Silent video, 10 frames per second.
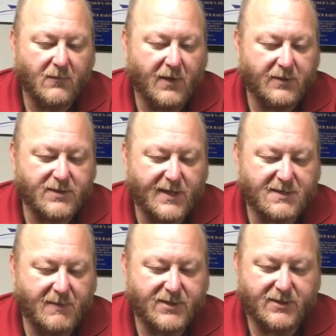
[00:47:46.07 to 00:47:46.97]
Just
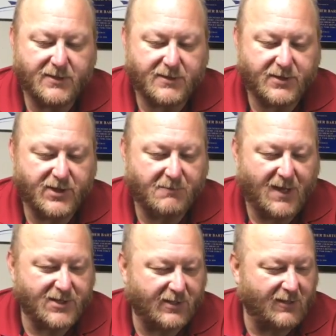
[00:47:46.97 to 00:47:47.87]
not to mention just the sheer
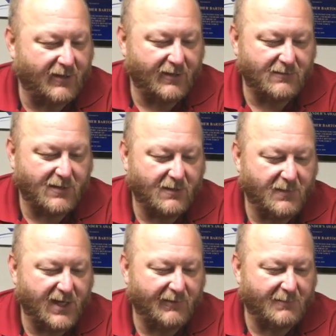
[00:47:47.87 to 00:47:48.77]
modularity,
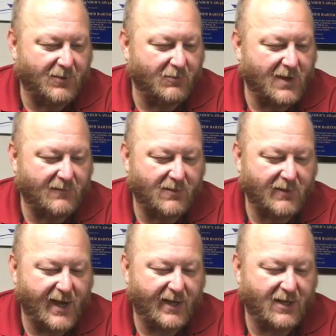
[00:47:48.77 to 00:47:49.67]
being able to put whatever
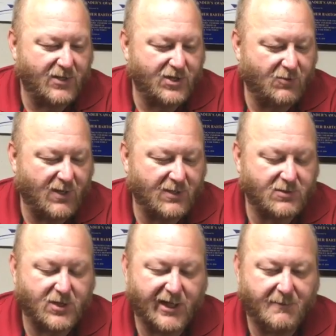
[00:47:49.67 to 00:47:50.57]
handguards you
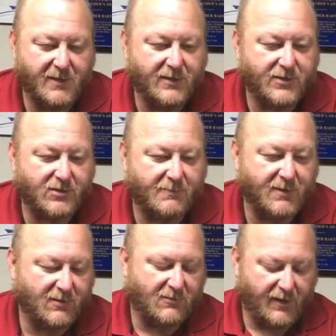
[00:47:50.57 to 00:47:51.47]
want, turning them into
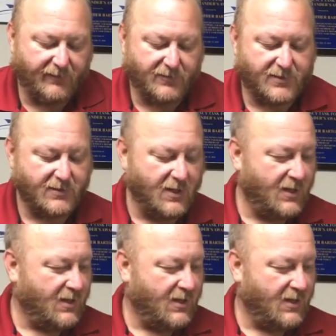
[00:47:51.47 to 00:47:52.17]
short barrel rifles,